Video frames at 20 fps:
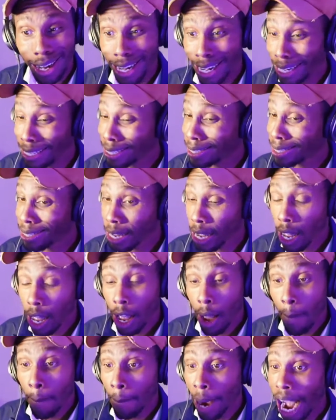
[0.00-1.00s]
It's
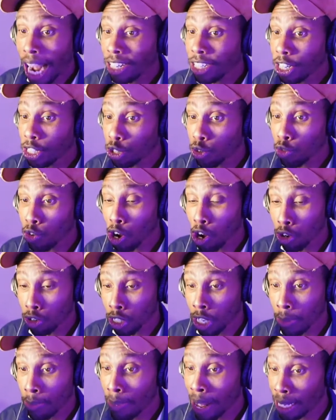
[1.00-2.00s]
Montrezl Harrell is
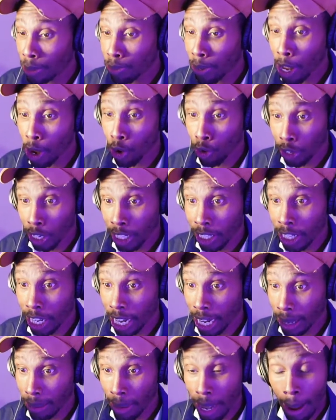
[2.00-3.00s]
the best player on the
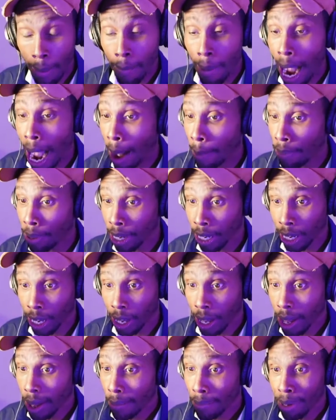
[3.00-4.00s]
team, in my opinion,
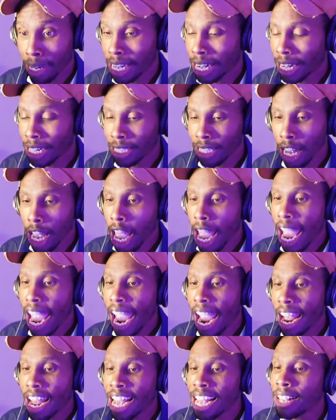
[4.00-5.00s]
because
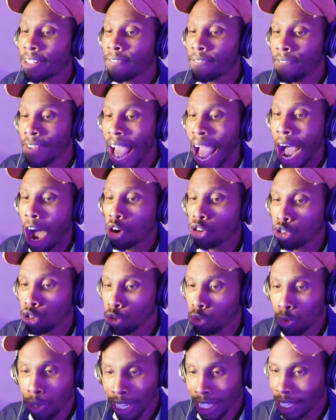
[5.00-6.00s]
his
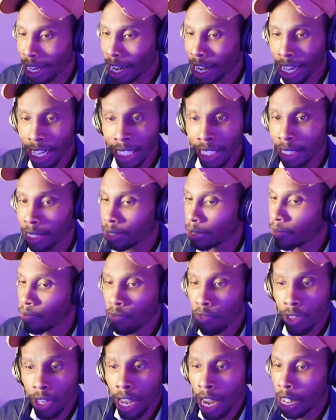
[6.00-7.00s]
value is
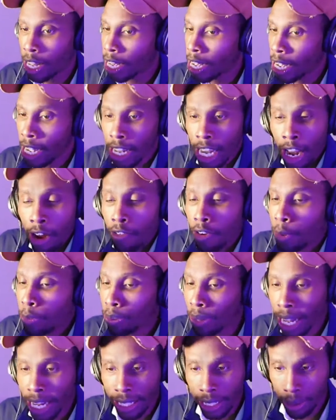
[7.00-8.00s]

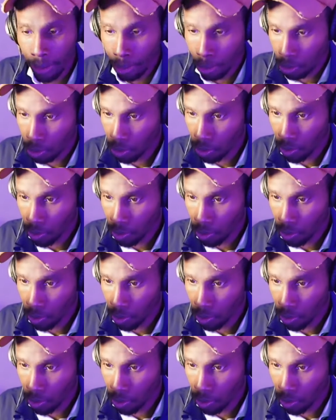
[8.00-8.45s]
irreplaceable.